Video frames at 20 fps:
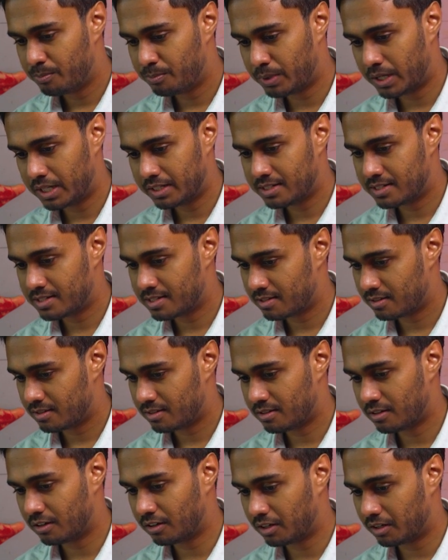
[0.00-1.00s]
But
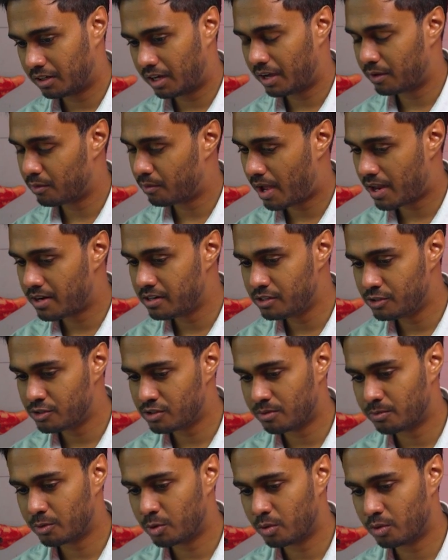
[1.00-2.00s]
I ran into
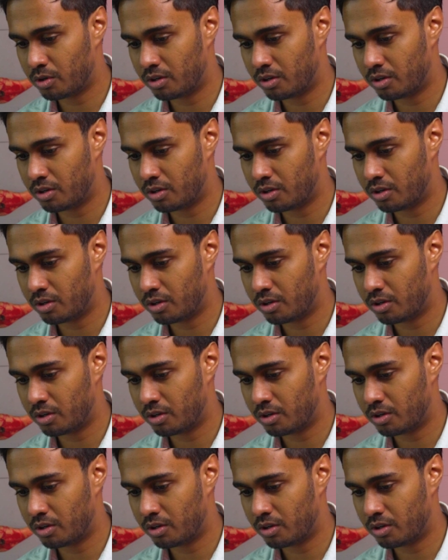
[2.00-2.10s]
some